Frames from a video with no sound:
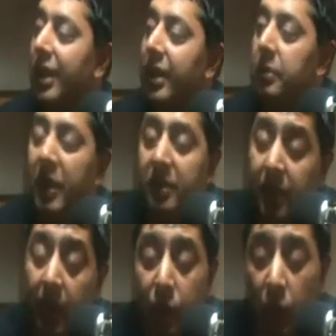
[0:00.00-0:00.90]
And
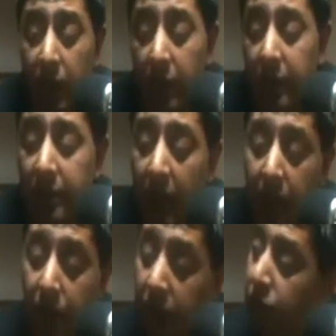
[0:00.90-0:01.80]
basically I've got like this
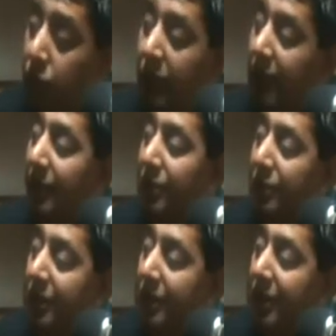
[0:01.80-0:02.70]
guy from the street,
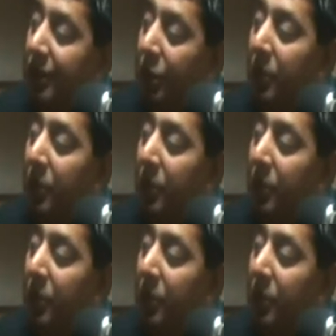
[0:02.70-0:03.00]
Gulson,